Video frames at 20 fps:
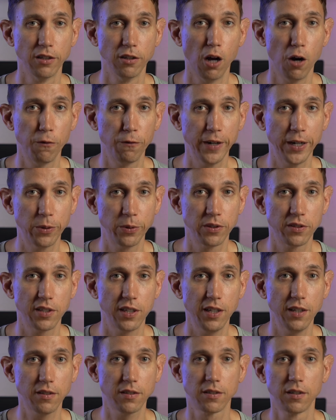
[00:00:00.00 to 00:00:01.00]
low
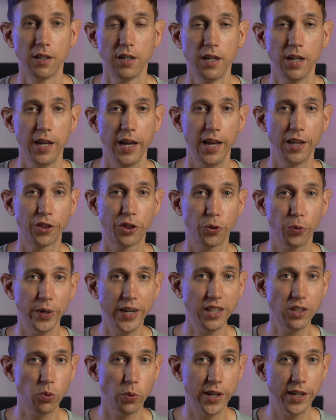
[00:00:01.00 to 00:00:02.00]
frequencies, and
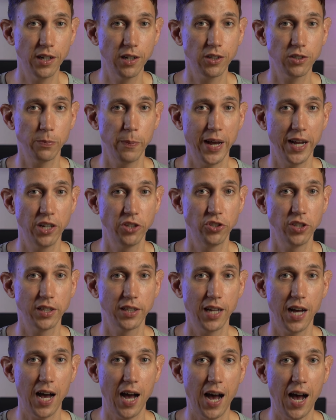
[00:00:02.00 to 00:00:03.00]
3 tweeters managing
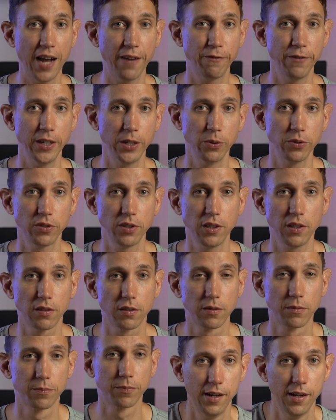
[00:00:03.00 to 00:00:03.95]
the high frequencies.